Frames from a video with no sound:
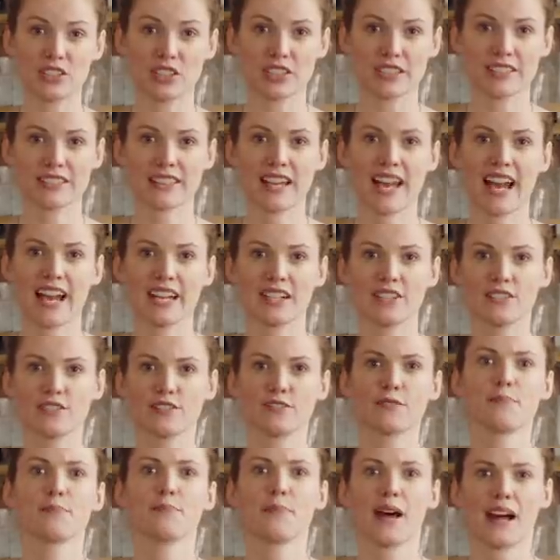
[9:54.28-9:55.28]
just kind
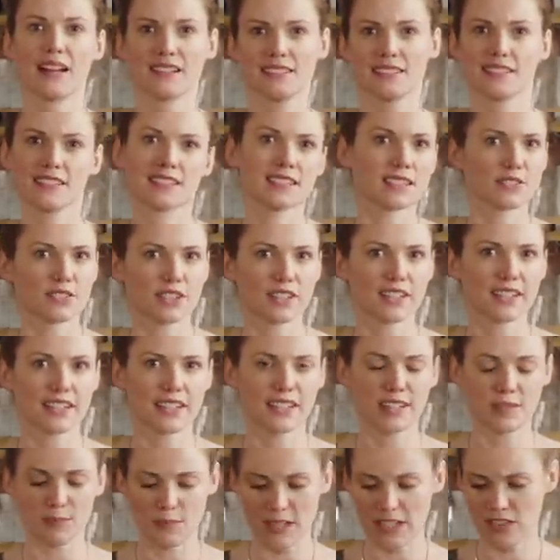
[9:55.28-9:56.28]
of balances
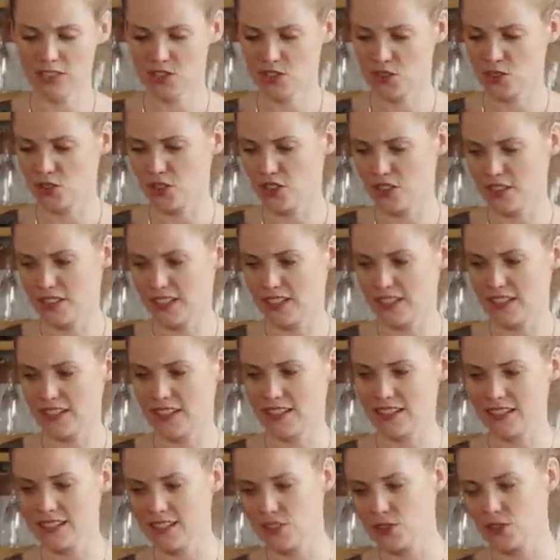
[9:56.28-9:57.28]
everything and makes sure
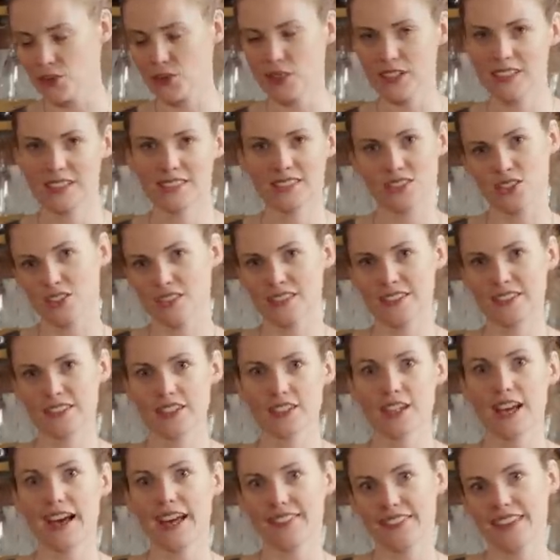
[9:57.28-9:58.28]
that, you know, it's just
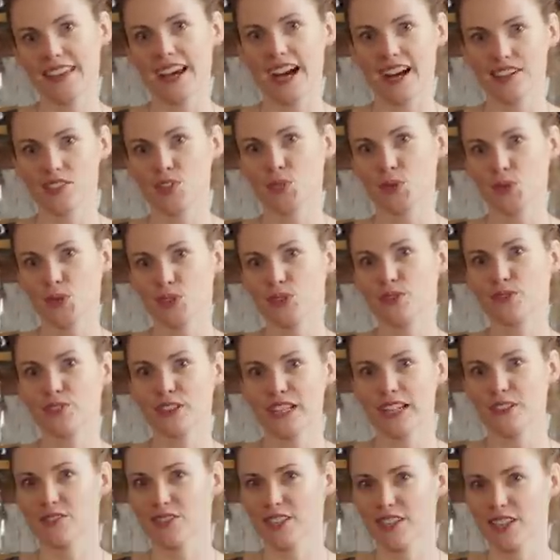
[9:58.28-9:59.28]
the actual
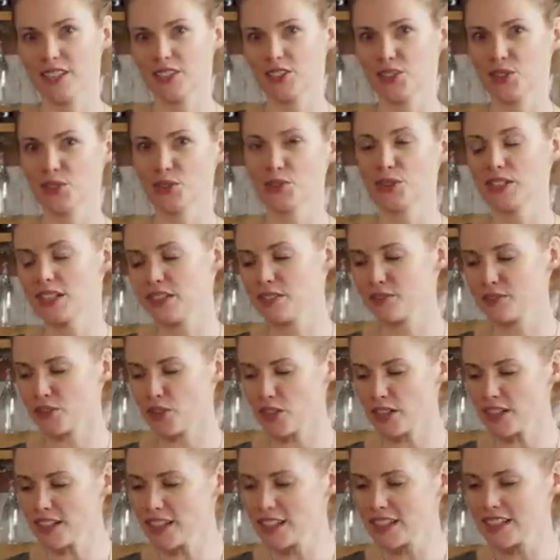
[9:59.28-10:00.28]
flavor that you're looking
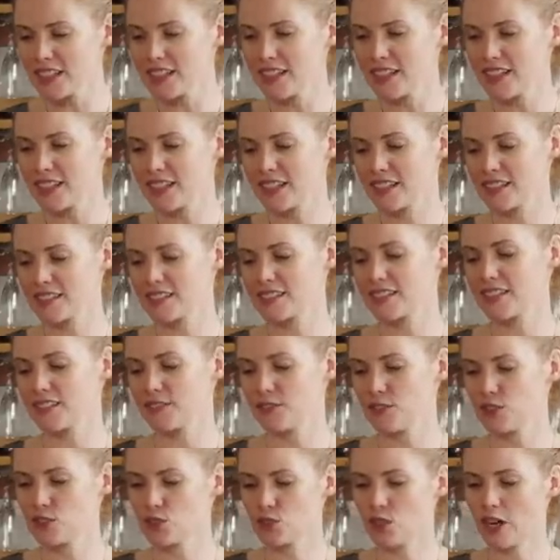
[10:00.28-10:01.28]
for. Because
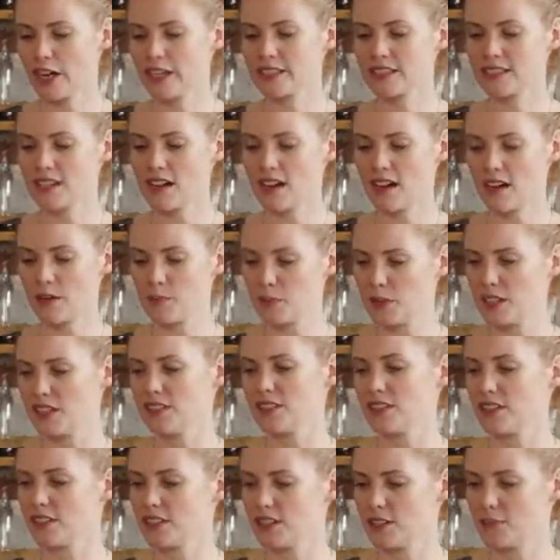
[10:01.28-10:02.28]
if you tried to up
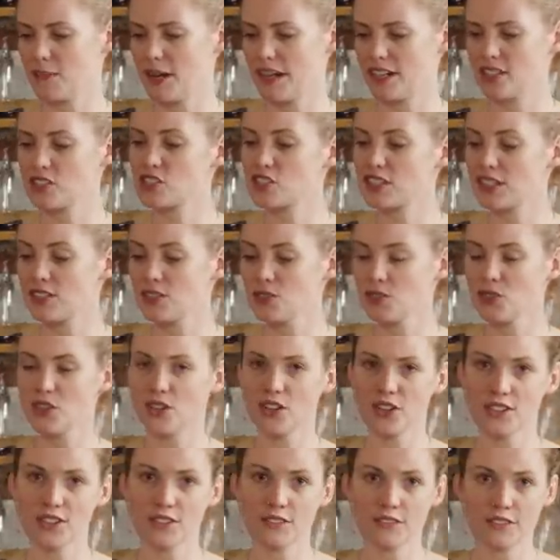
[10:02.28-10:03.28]
either the maraschino
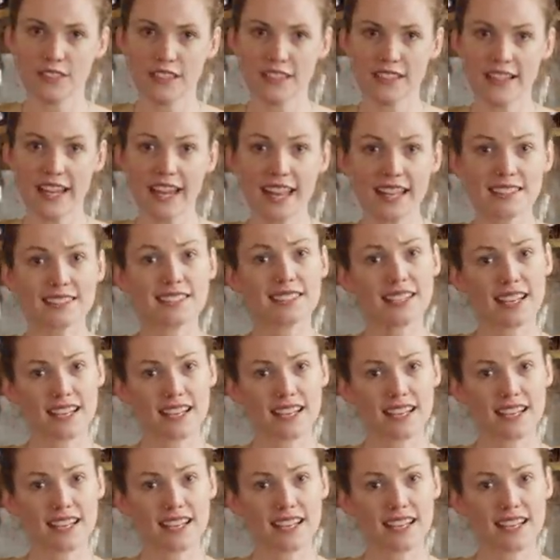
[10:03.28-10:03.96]
or the violette to